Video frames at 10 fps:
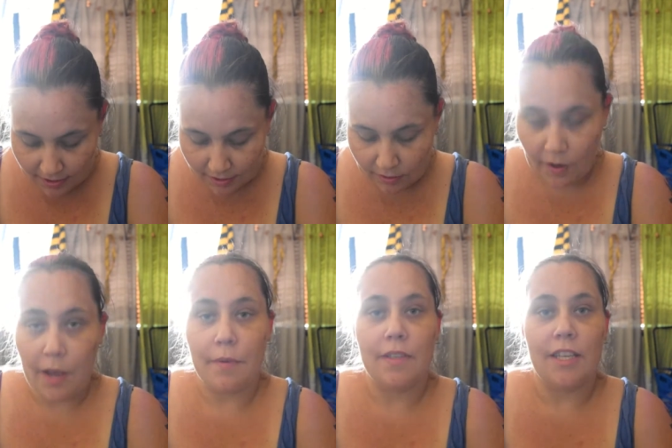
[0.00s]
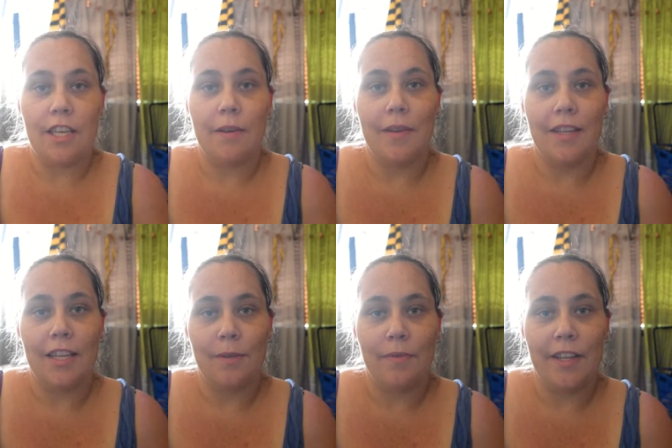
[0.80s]
So I will see you in the
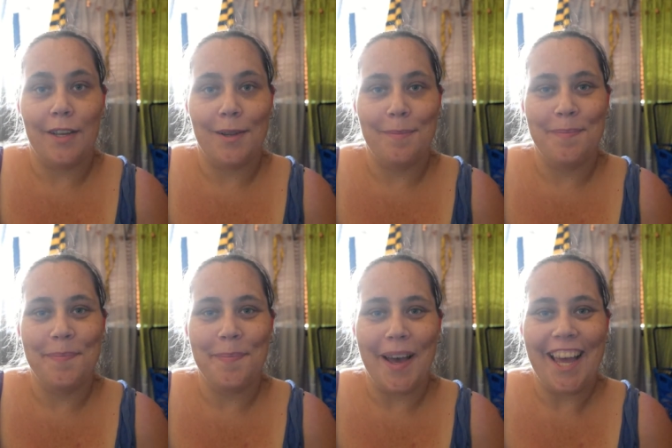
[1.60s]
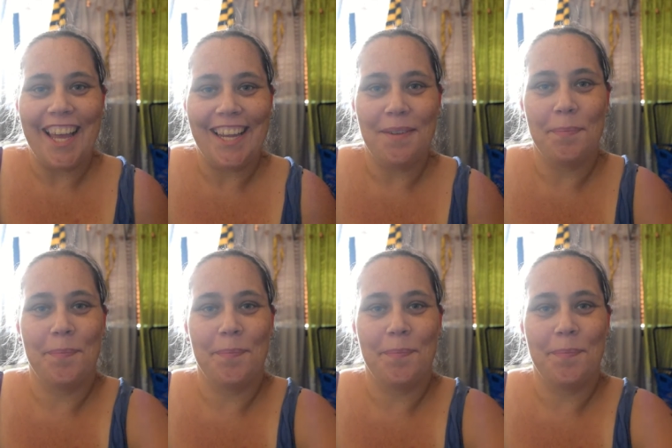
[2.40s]
next video. Bye.